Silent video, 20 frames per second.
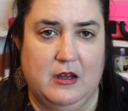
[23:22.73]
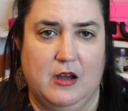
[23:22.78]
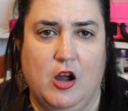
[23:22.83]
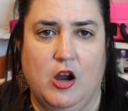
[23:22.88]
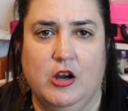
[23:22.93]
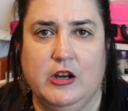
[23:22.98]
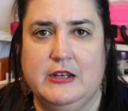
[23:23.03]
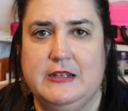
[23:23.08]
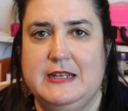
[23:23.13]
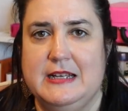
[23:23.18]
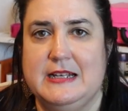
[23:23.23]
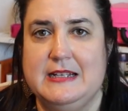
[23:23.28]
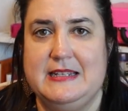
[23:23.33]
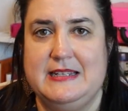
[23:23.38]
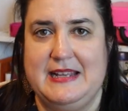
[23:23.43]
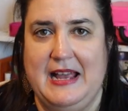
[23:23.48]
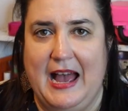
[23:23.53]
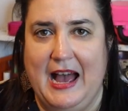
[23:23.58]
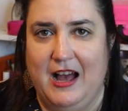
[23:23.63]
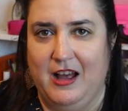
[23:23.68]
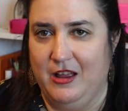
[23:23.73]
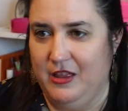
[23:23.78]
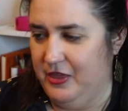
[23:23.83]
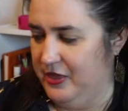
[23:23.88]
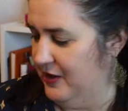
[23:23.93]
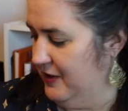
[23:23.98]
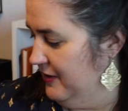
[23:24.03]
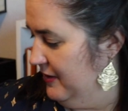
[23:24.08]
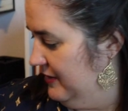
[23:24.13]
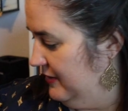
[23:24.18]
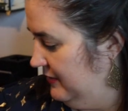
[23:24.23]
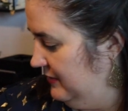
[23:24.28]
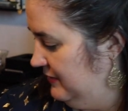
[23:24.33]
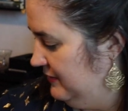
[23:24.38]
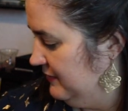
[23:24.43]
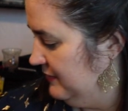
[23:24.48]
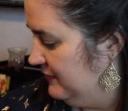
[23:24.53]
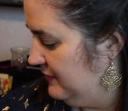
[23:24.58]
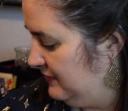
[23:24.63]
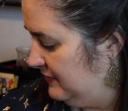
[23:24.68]
Arctic Sal, the
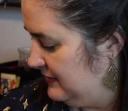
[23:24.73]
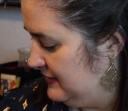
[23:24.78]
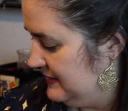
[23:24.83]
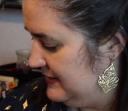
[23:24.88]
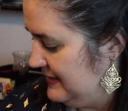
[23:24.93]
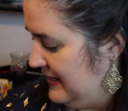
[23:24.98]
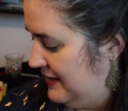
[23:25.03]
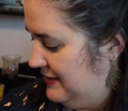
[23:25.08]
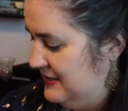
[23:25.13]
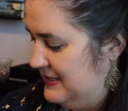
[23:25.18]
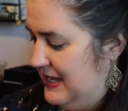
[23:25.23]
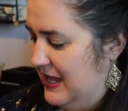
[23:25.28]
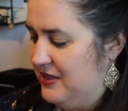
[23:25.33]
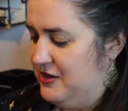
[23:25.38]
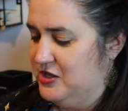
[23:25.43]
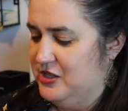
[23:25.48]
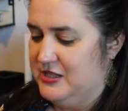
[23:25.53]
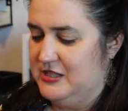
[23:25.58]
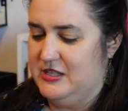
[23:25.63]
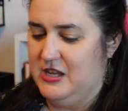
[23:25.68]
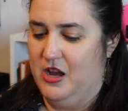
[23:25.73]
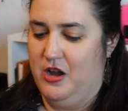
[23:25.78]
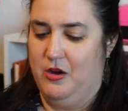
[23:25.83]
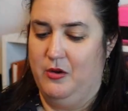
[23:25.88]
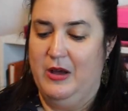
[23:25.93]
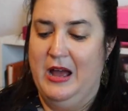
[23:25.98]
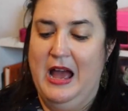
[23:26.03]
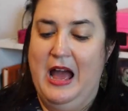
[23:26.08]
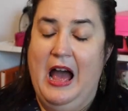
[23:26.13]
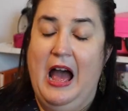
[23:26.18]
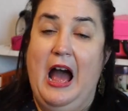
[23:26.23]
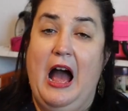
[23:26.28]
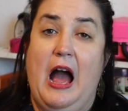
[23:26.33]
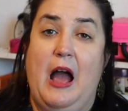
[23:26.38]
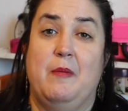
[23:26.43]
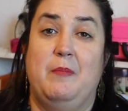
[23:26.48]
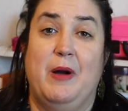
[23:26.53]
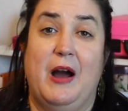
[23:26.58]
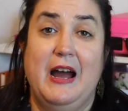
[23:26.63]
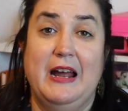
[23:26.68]
sale together. So
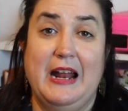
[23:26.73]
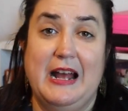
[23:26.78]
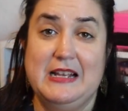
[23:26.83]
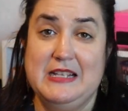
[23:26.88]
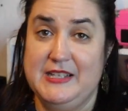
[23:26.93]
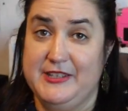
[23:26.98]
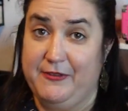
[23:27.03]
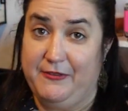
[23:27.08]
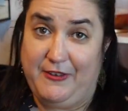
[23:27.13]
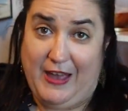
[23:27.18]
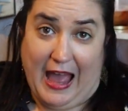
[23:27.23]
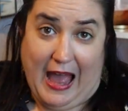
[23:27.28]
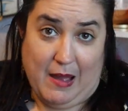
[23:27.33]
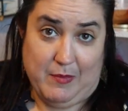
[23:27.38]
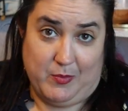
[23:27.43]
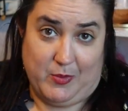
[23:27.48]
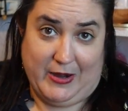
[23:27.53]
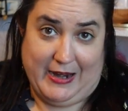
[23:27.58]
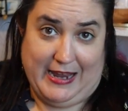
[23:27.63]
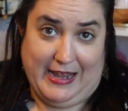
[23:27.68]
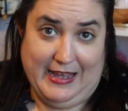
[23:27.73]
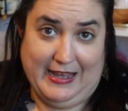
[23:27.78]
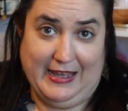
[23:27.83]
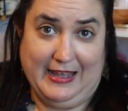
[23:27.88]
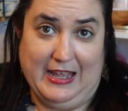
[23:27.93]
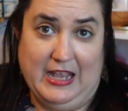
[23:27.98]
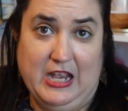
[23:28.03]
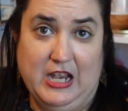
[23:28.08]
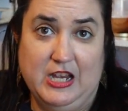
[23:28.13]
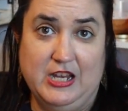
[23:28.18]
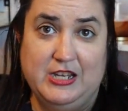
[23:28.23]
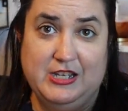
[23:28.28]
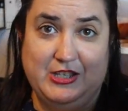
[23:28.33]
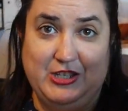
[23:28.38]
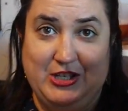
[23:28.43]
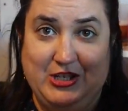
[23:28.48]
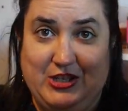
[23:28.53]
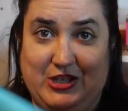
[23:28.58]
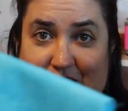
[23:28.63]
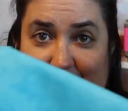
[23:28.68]
I bought us fabric
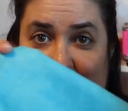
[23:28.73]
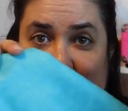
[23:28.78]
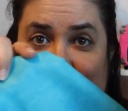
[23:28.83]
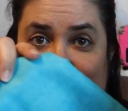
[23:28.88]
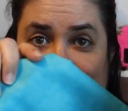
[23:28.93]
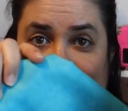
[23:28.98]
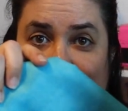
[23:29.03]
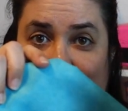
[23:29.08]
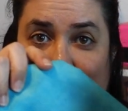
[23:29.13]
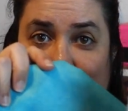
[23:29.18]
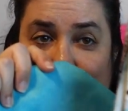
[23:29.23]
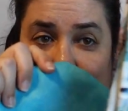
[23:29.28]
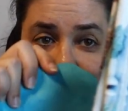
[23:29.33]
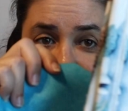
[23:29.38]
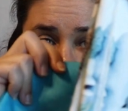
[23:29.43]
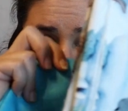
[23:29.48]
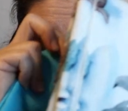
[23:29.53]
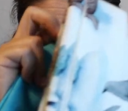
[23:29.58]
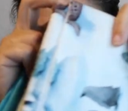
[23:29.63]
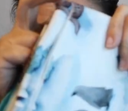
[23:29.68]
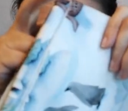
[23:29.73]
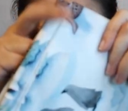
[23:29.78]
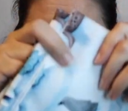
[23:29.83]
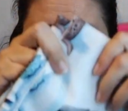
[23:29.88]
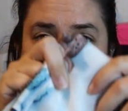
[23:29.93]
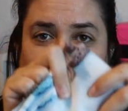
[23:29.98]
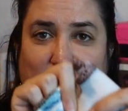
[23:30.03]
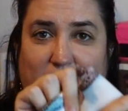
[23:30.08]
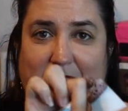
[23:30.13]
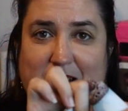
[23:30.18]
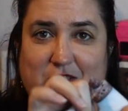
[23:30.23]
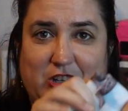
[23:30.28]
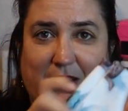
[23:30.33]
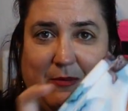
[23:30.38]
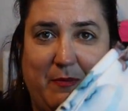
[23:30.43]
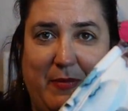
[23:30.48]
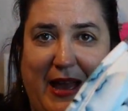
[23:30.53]
to make us project